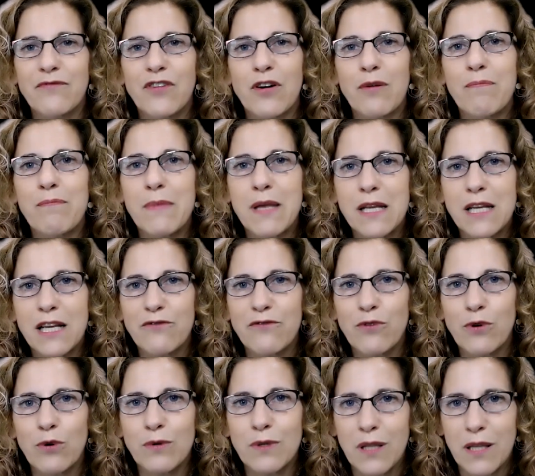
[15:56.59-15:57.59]
for
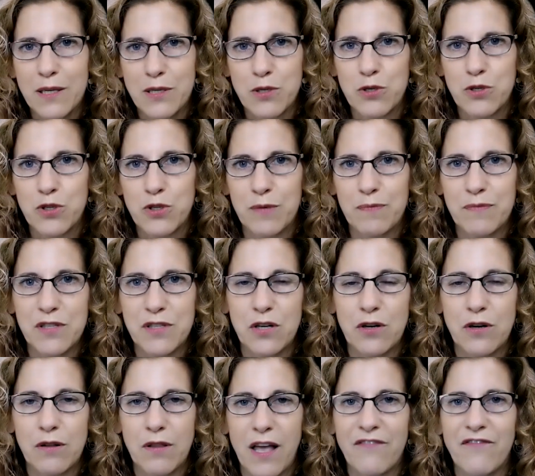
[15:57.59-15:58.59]
meaningful relationships in
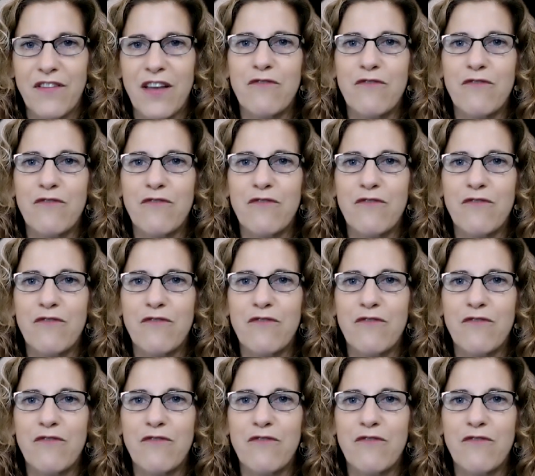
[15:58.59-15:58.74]
our life,